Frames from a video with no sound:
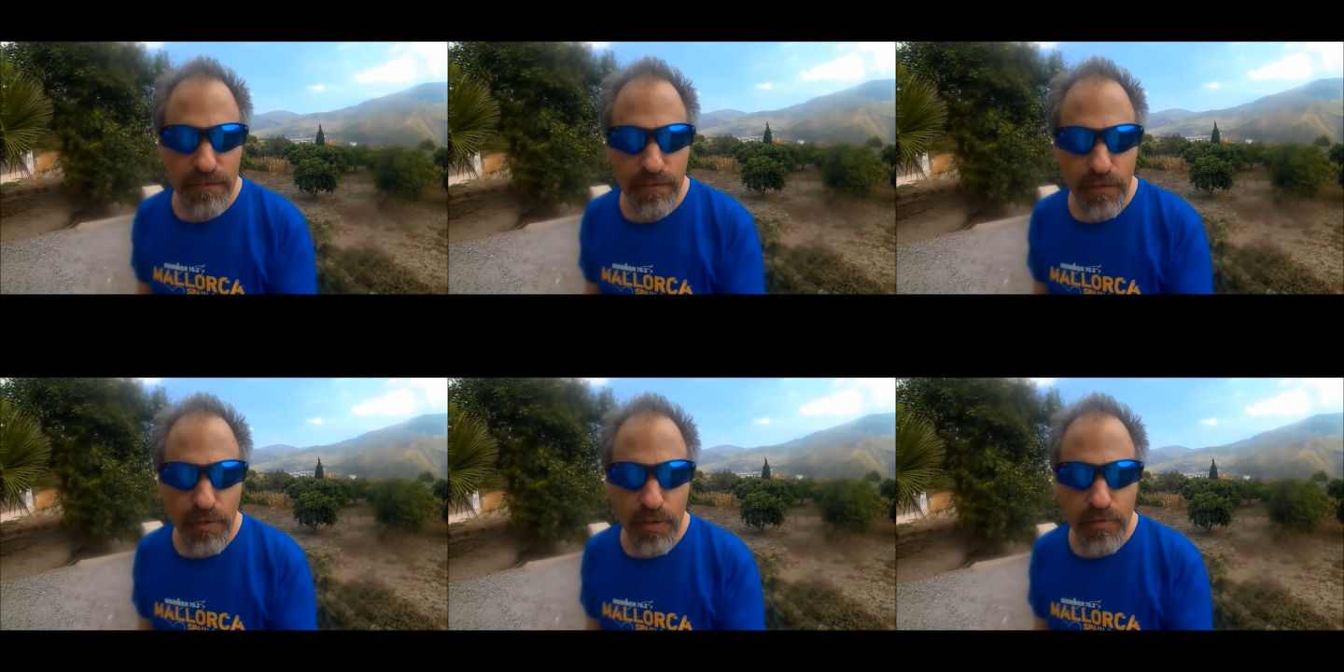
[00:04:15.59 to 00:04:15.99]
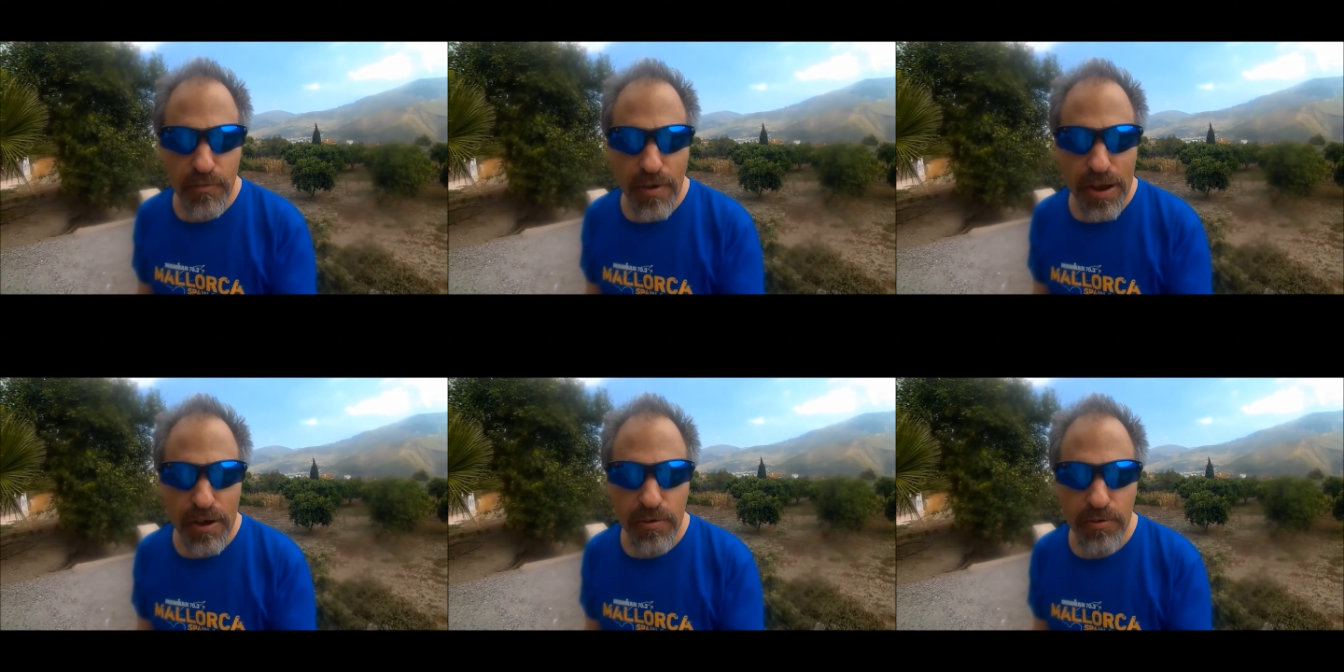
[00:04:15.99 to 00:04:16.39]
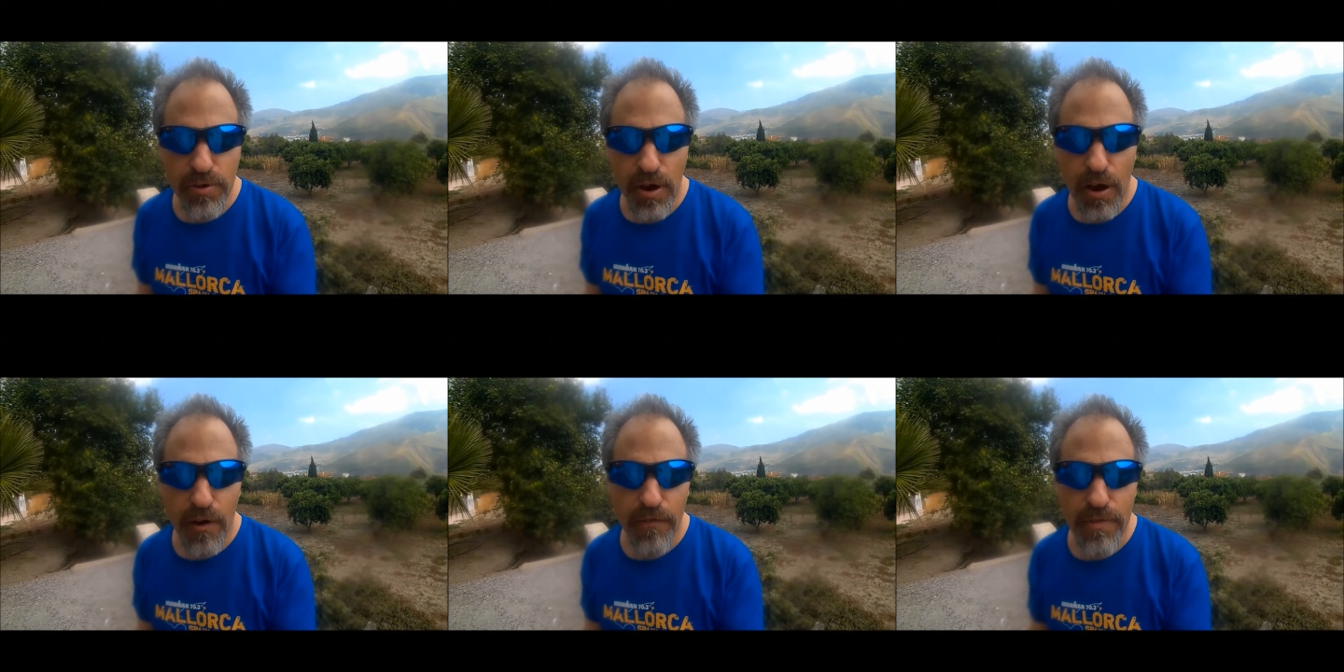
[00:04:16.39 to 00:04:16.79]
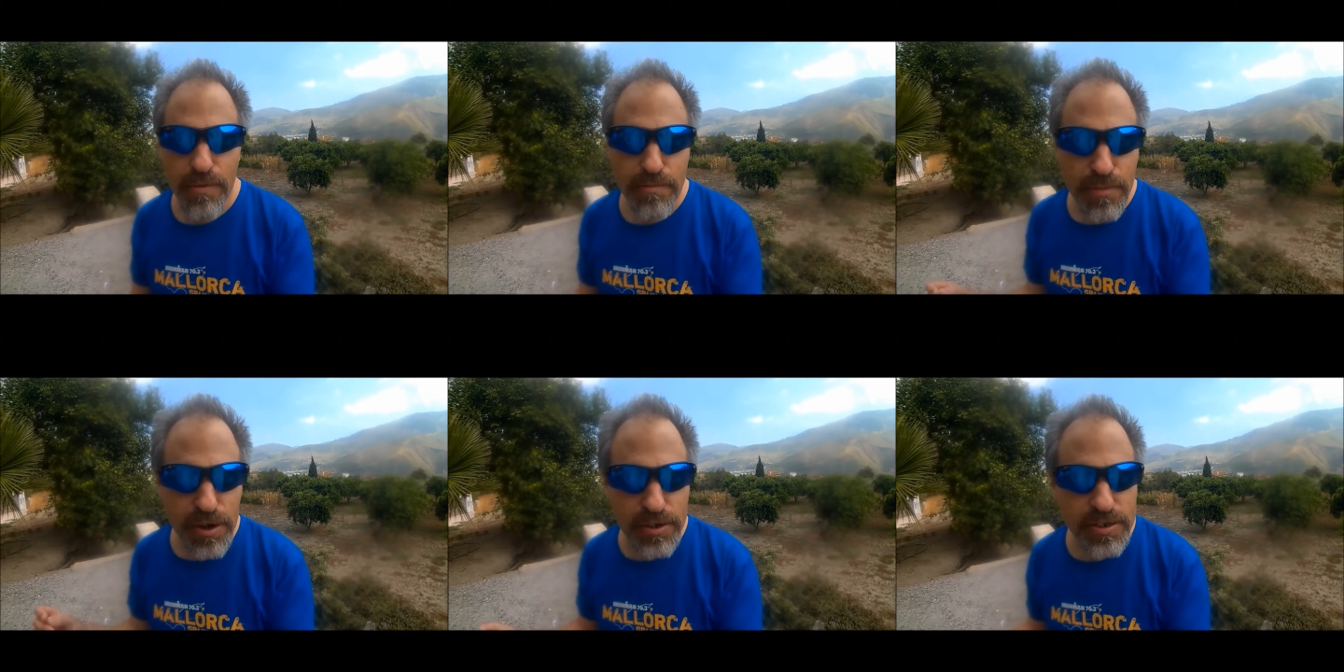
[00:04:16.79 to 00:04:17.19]
for the record of the
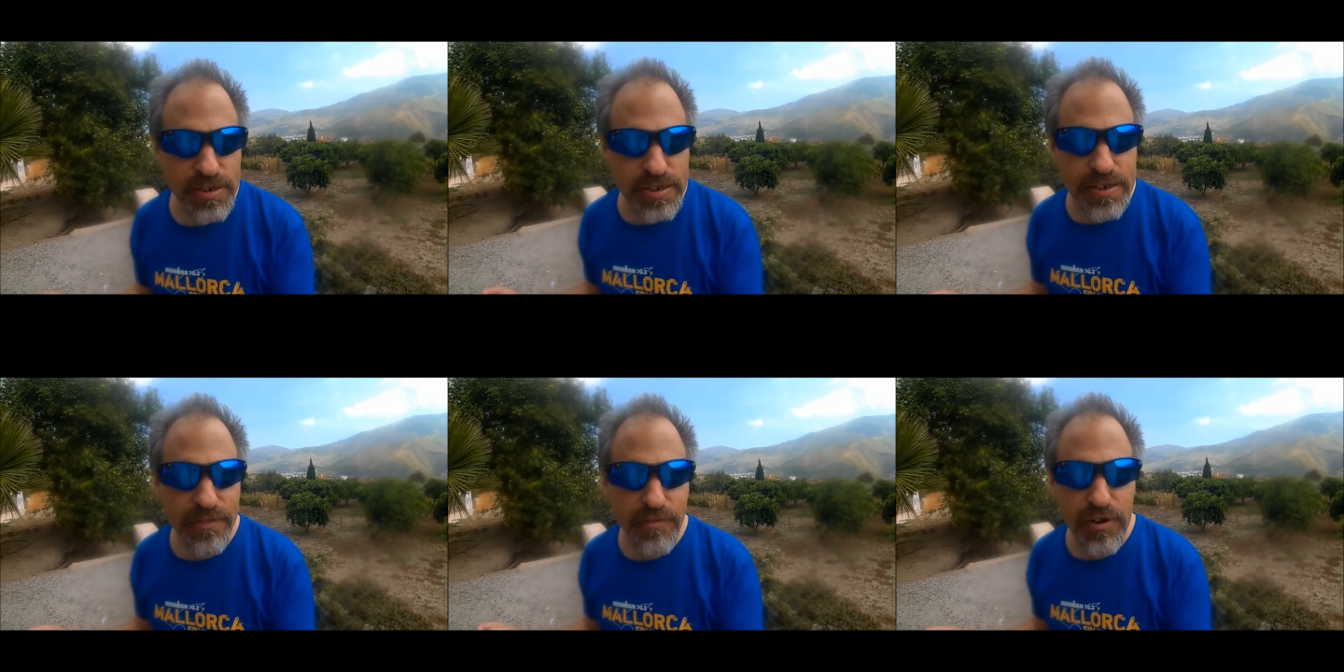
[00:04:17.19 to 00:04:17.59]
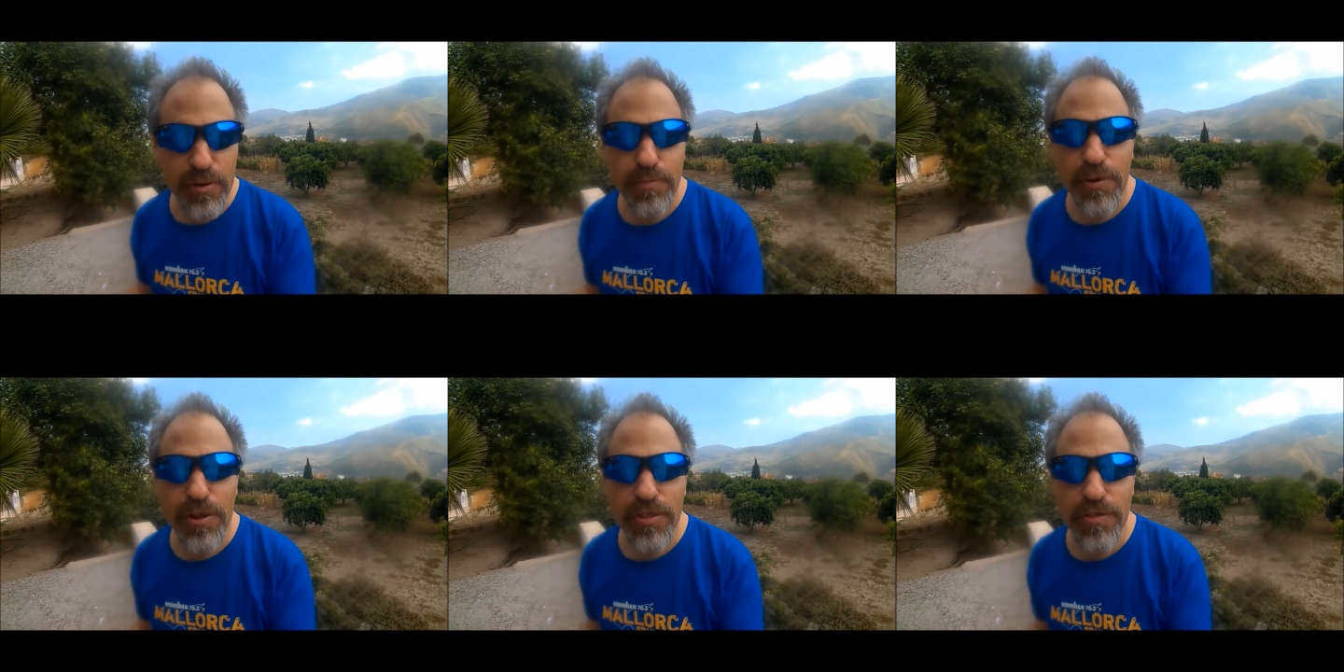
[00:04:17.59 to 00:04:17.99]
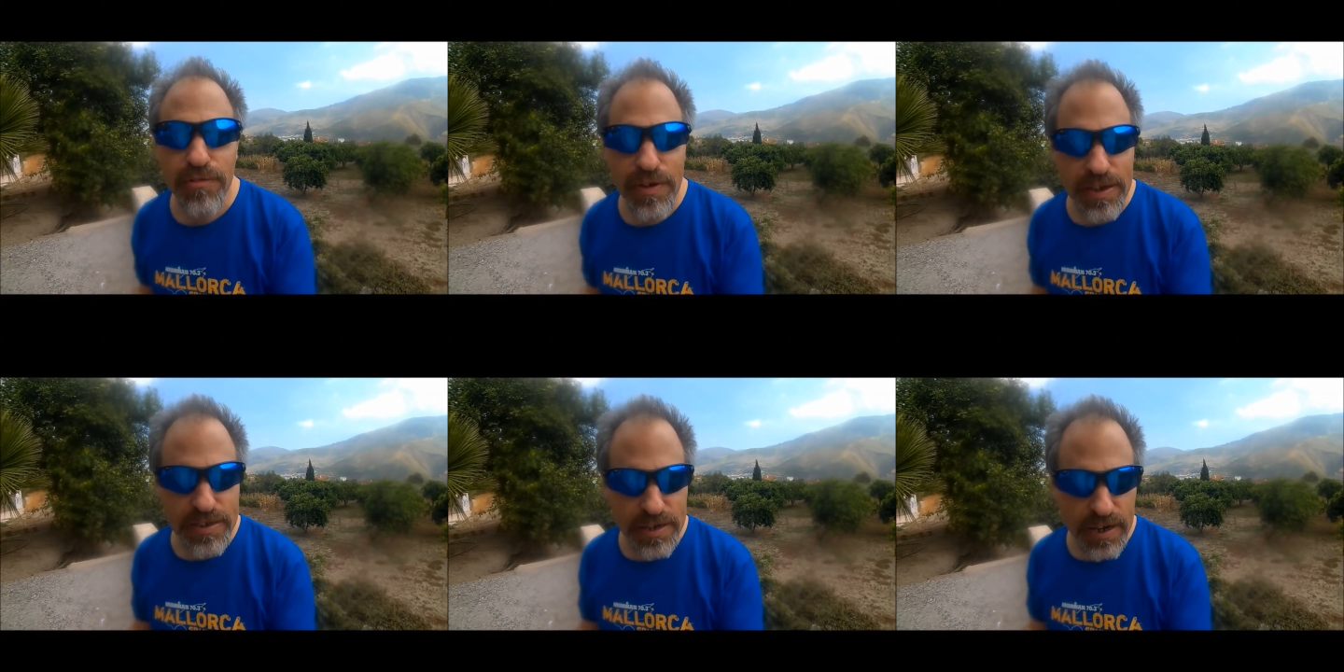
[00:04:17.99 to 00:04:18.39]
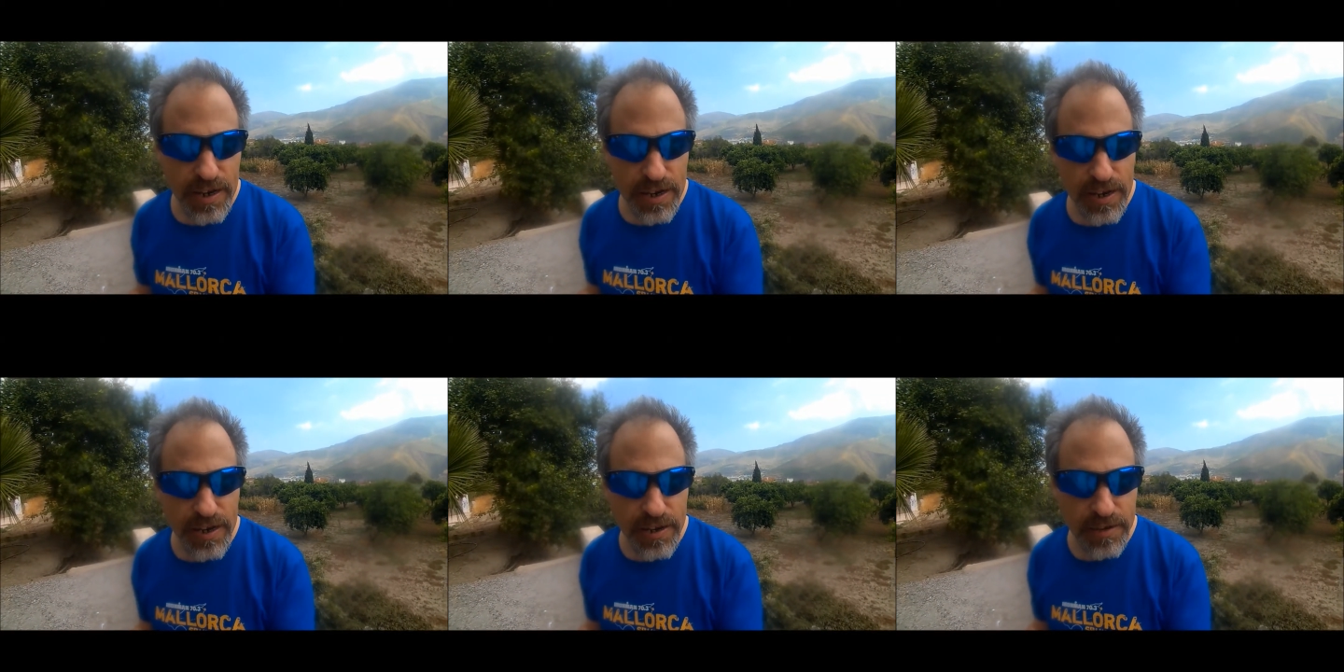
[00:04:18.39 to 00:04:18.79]
most 70.3s in a
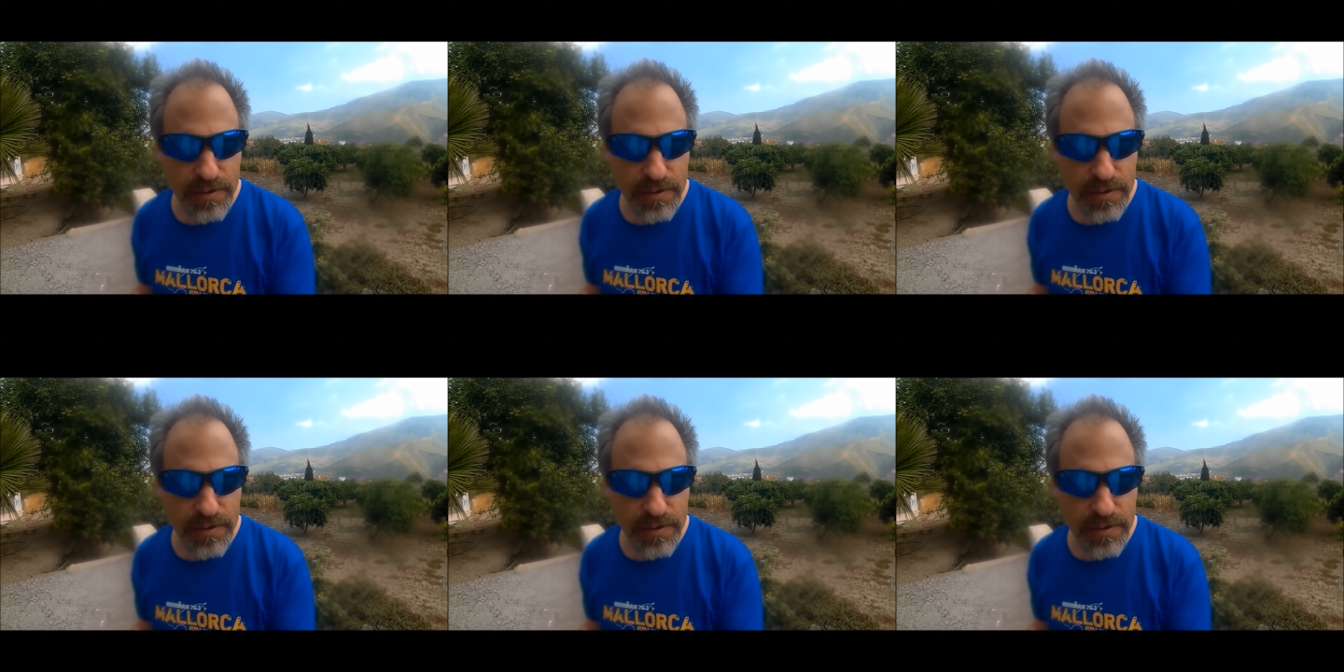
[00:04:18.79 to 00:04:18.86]
year.